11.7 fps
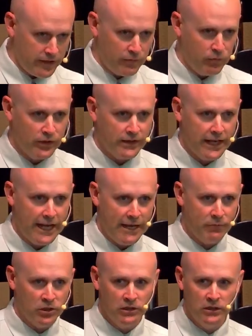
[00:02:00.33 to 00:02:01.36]
thumb with the
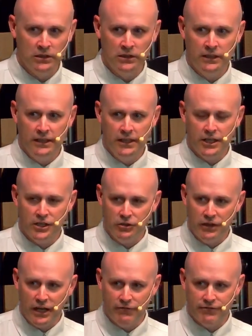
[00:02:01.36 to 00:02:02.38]
hammer and
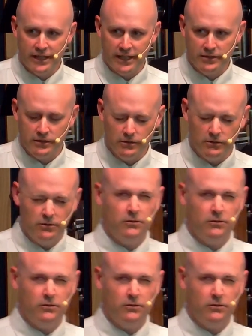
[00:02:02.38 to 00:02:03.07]
you have that,